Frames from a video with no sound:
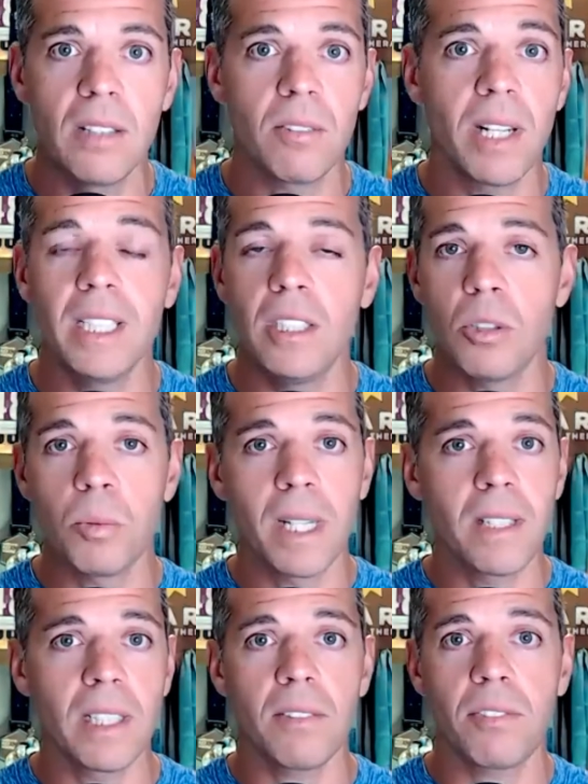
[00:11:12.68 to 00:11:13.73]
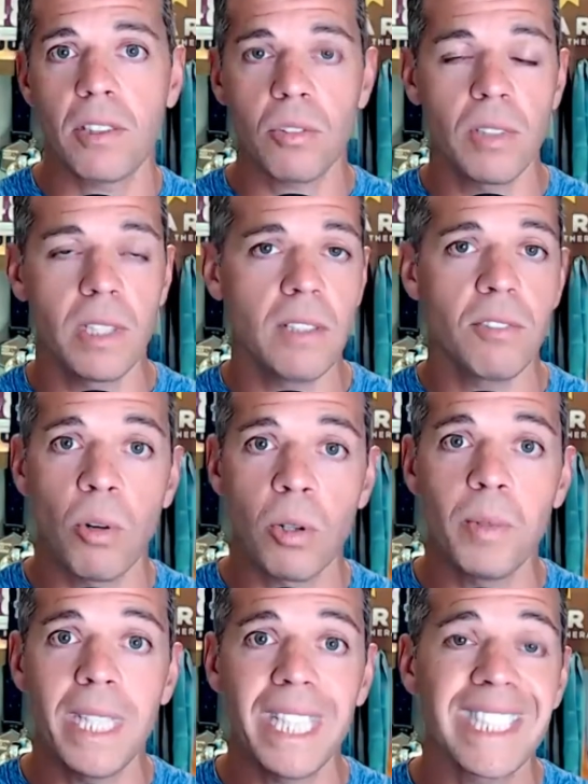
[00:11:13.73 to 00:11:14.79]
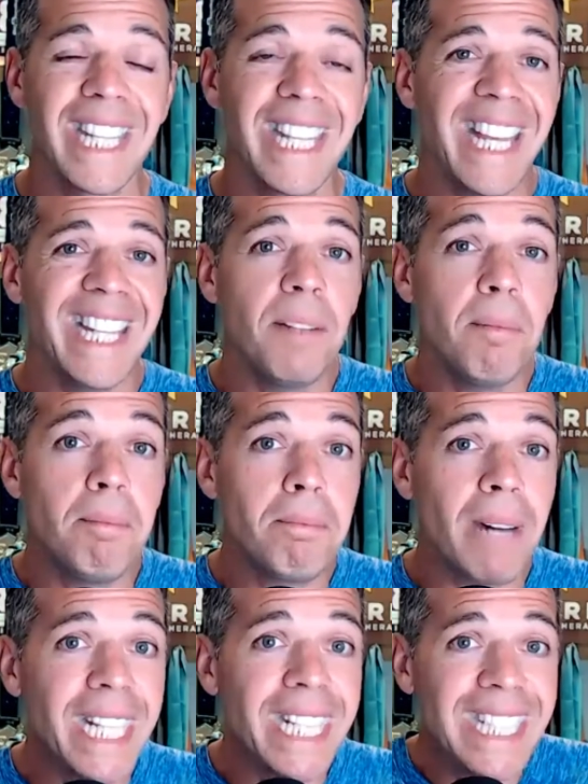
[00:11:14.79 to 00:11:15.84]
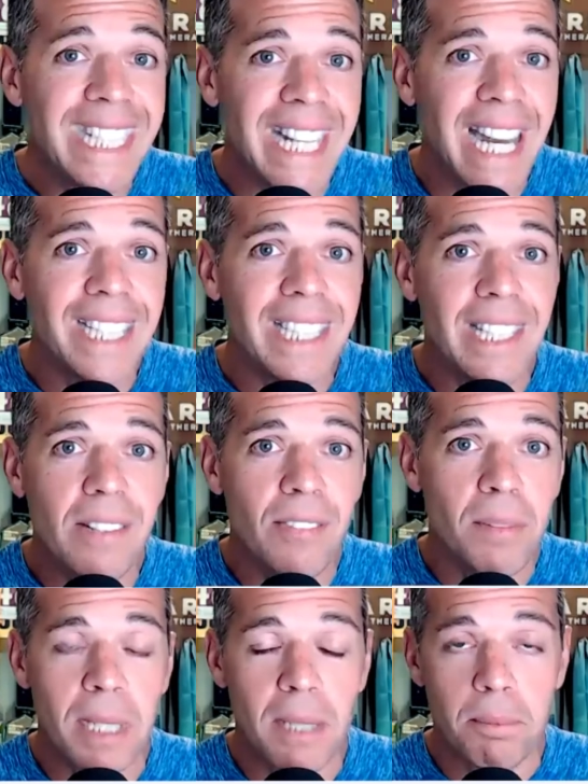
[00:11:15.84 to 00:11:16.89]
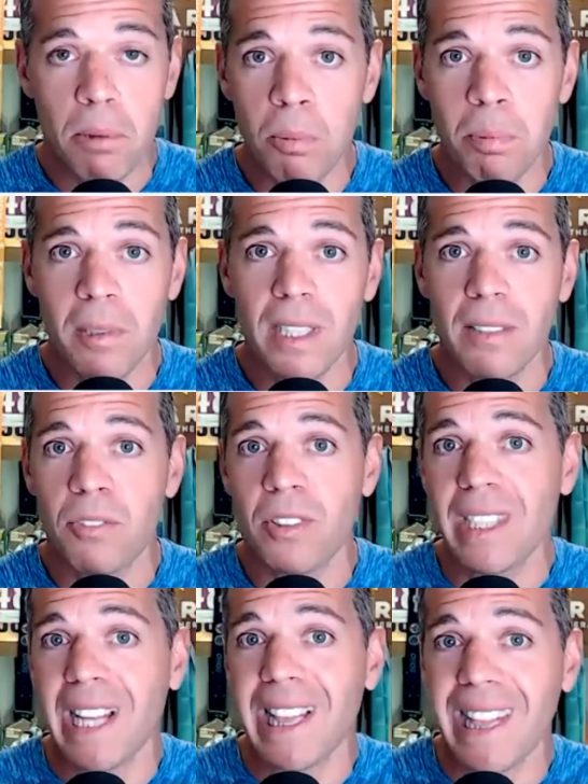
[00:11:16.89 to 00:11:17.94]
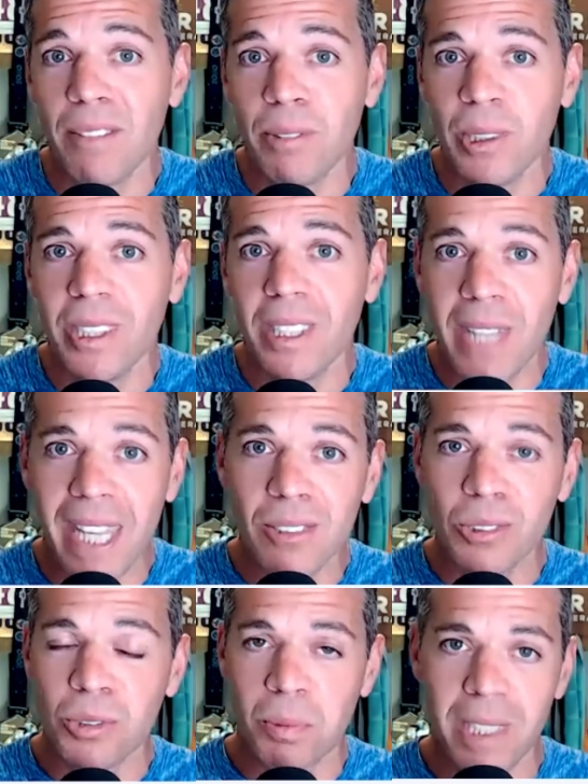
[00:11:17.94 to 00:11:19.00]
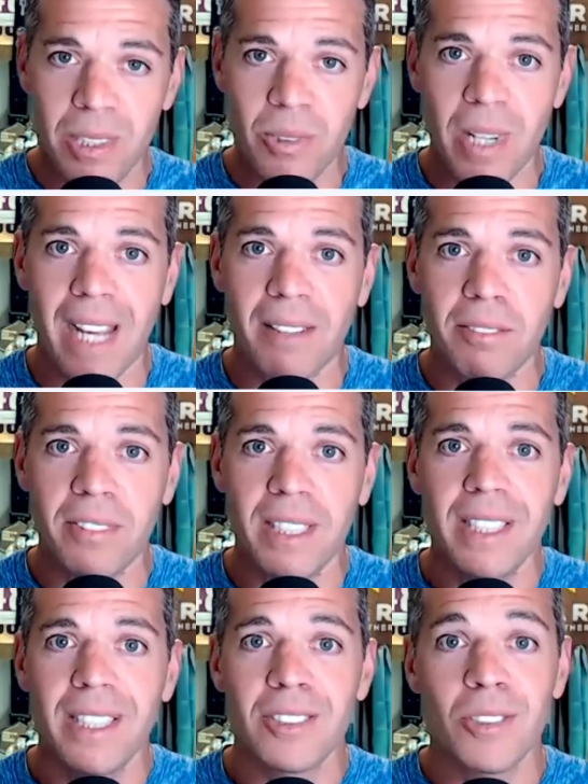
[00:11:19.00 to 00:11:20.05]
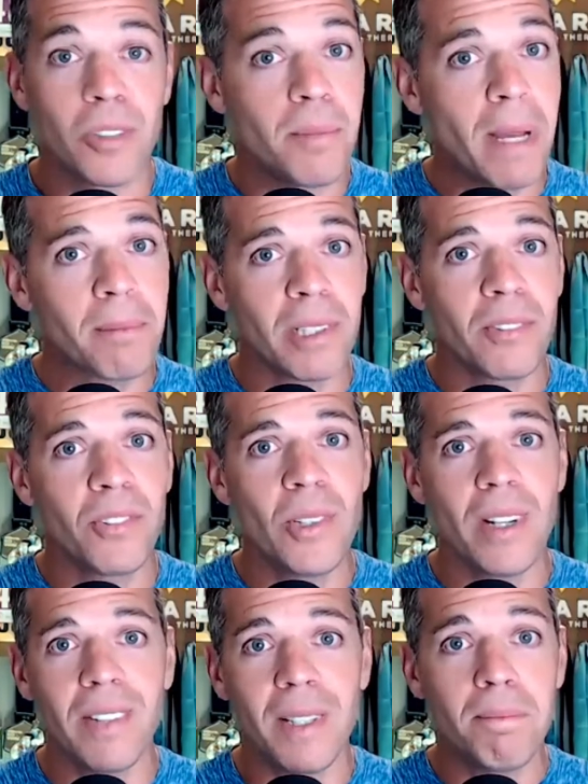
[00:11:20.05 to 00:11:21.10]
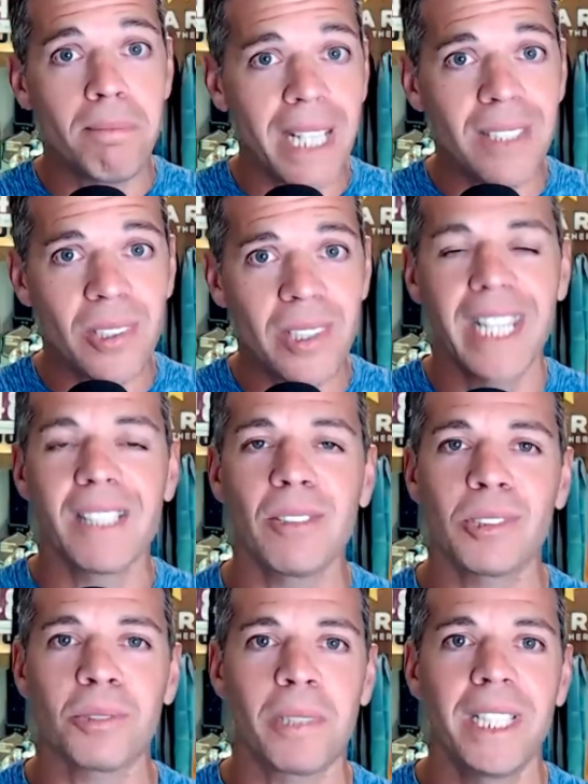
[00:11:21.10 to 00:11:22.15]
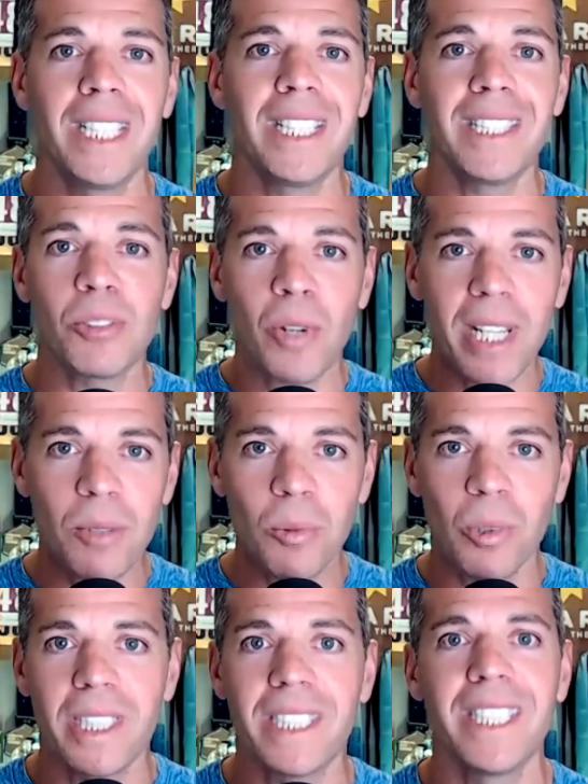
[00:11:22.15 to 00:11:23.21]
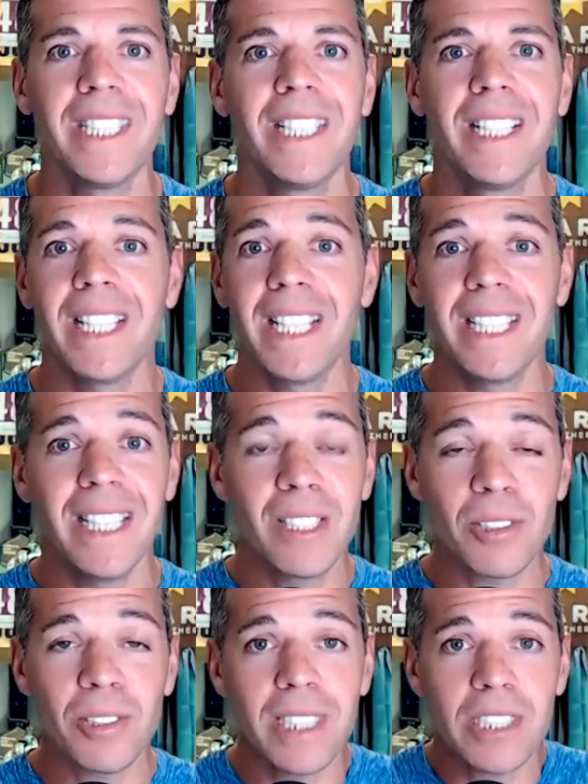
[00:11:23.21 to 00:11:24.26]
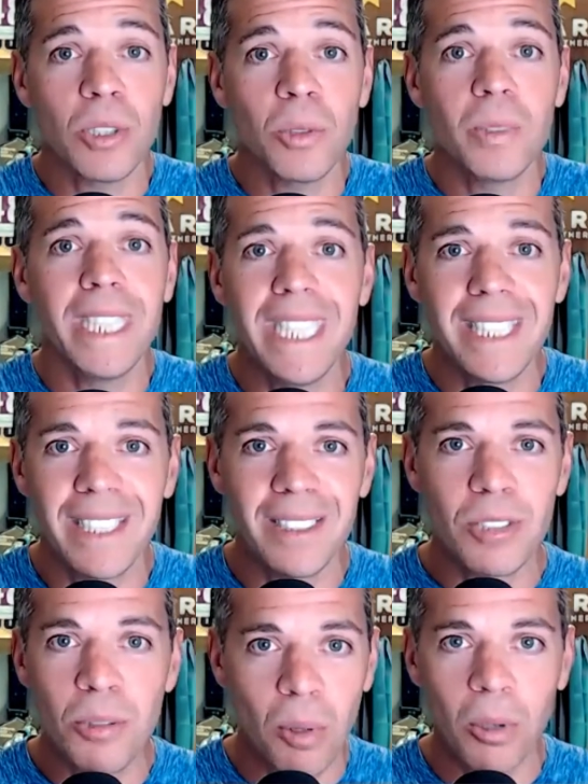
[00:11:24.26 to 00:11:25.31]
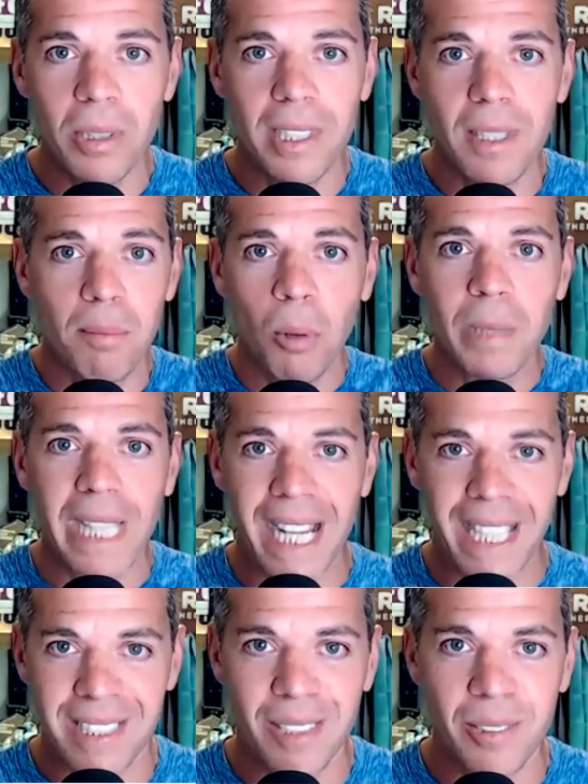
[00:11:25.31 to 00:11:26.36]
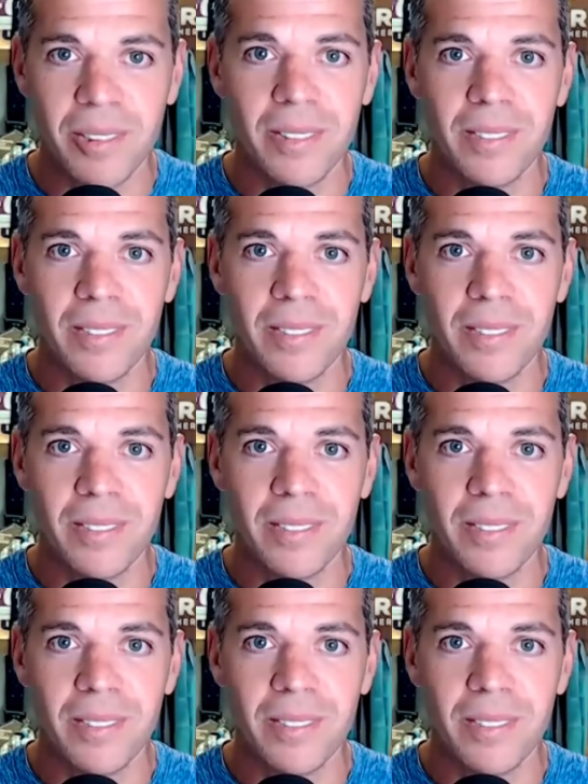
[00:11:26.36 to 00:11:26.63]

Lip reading: right? And you're wearing it for 3-4 weeks, and it might not even be appropriate for the level of ankle sprain you have. So remember, if you have a minor ankle sprain, a grade 1, then there is no need to immobilize you